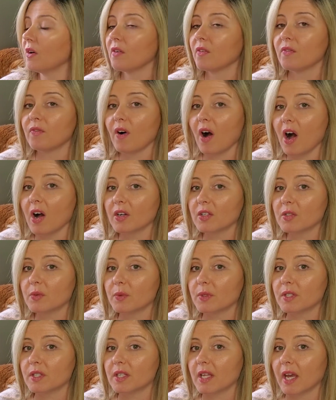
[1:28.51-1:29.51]
Fox
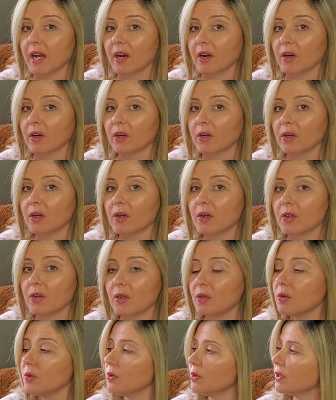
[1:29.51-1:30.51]
was there.
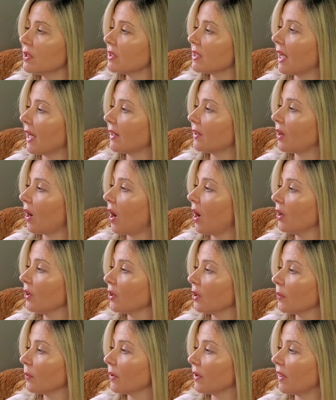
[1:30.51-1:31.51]
Goose and
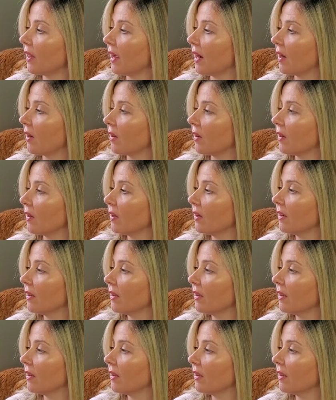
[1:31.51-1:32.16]
Otter were there.